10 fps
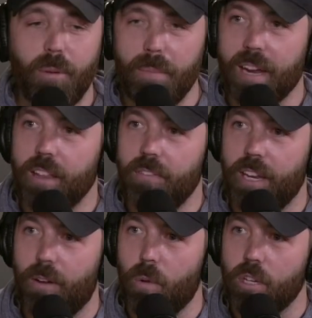went back at the
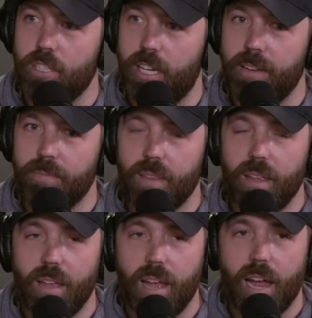video and watched it,
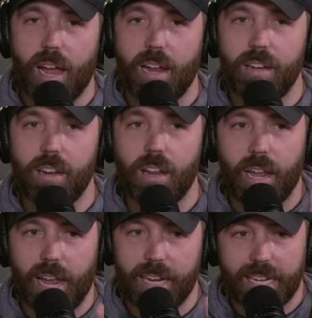and
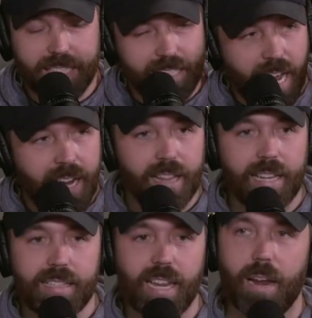exactly
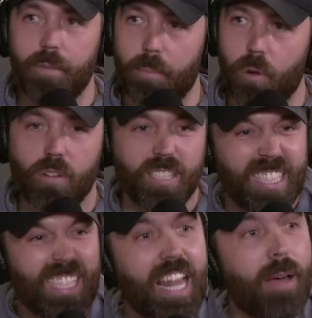the time the ball
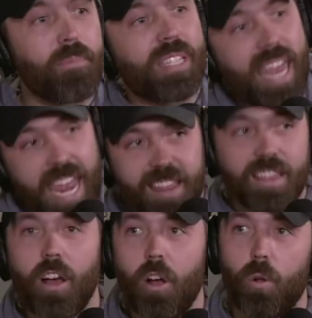slams in
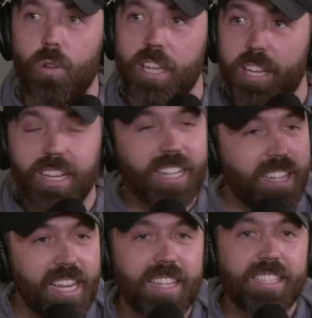the hole that you can
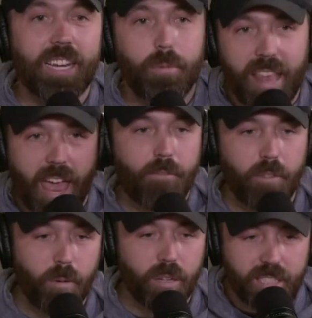clearly see with
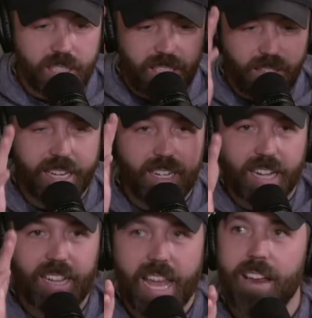everyone's
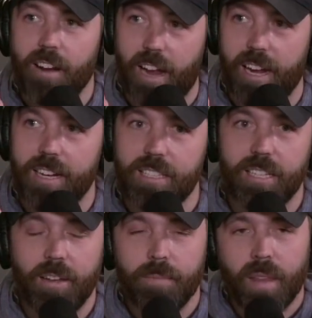clear eyes,
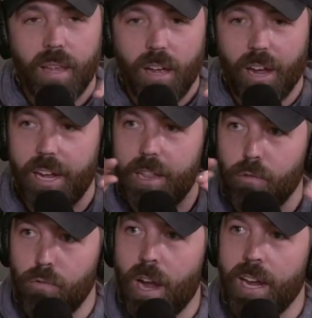in the
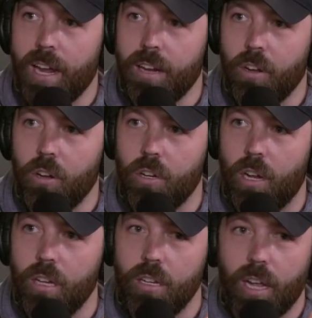right-hand
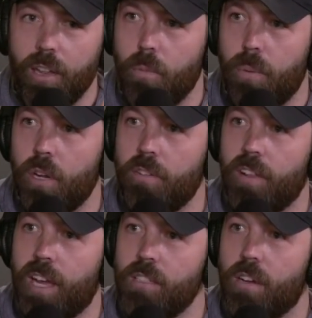corner, a little birdie
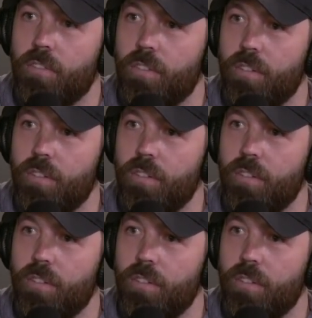flies off.